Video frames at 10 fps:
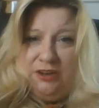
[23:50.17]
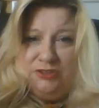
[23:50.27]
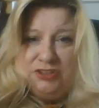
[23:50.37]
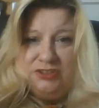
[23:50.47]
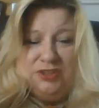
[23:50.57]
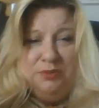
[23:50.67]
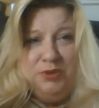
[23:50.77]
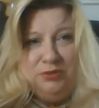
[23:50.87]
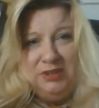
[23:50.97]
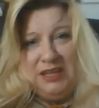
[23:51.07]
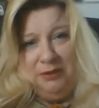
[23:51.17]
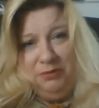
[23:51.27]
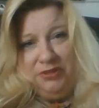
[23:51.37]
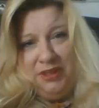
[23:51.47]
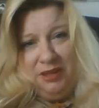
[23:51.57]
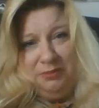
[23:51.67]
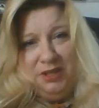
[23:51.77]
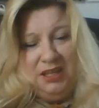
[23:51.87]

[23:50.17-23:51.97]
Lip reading: Just communicate with them.